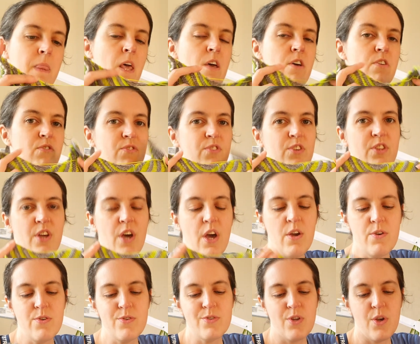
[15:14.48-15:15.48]
for
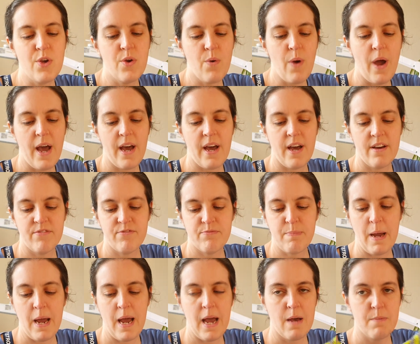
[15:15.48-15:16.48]
those who have
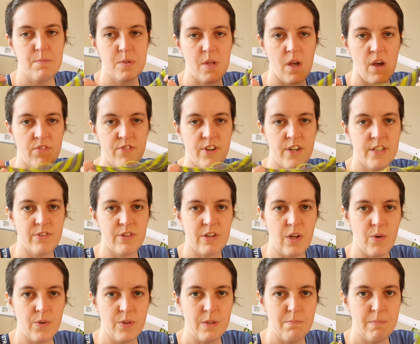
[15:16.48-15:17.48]
perhaps are further
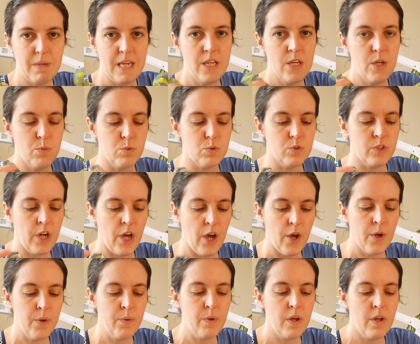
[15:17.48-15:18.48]
along than me, you will
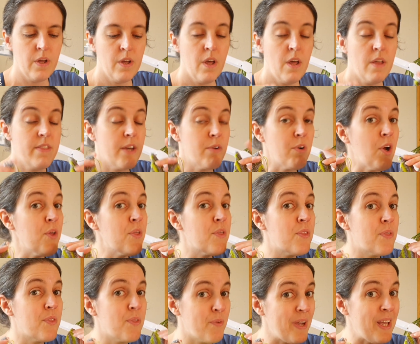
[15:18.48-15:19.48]
know there are
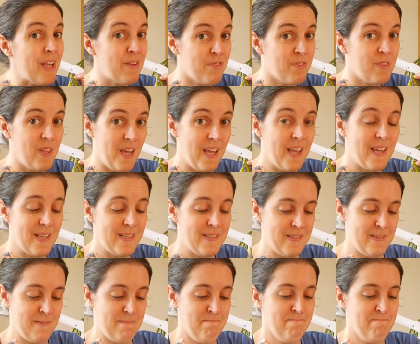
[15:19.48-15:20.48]
3 of
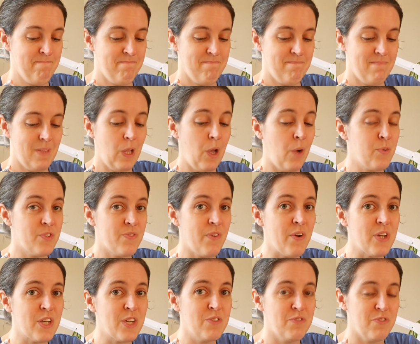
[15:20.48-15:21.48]
these. I was
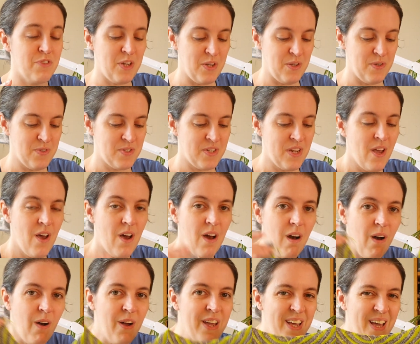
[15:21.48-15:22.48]
very confused.
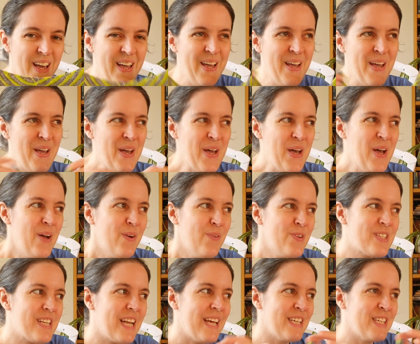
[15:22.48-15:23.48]
I
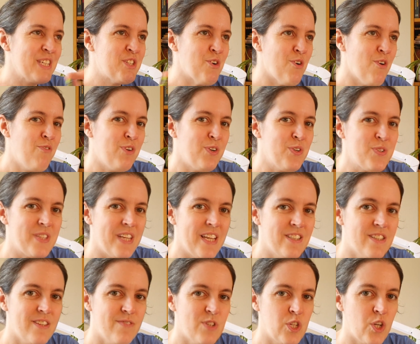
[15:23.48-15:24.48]
was led into a false
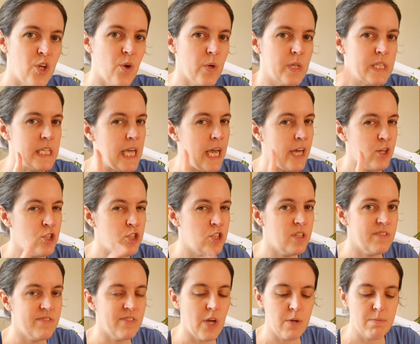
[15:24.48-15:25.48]
sense of security, and I should
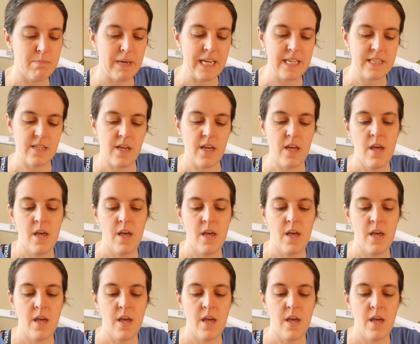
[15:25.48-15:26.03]
have known better,